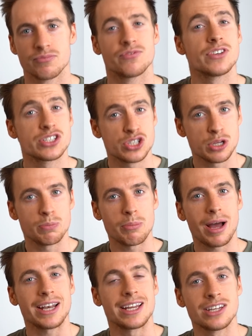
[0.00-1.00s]
For
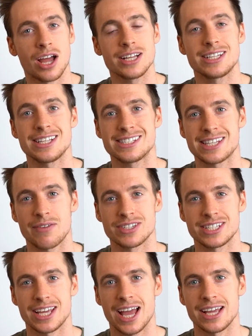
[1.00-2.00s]
Superman in
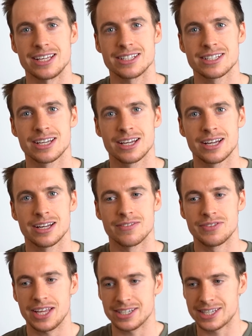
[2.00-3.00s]
1978,
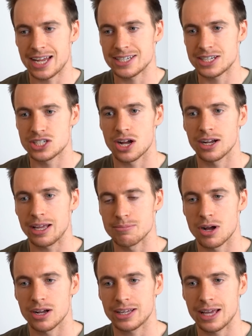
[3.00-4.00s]
the intended target
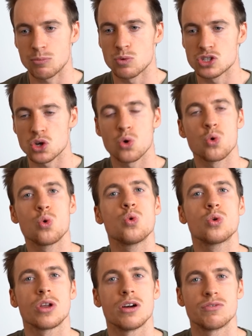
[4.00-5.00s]
market was
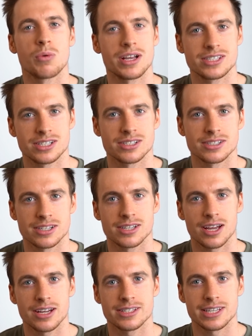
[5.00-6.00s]
all of Western
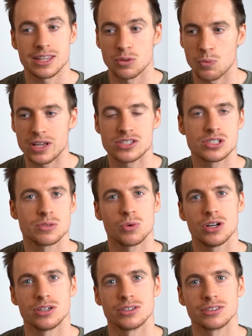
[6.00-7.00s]
society in the Western
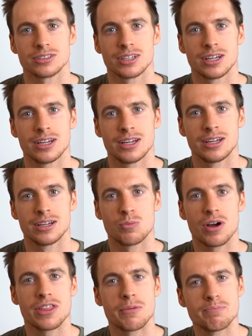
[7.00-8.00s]
world,
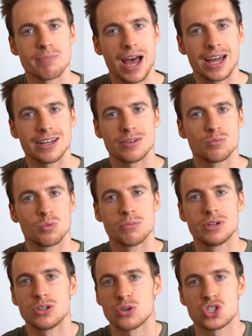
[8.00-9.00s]
whether man,
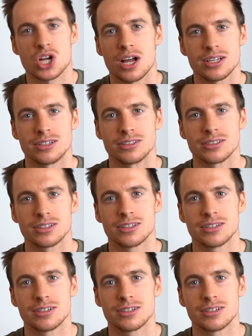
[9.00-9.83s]
woman or child.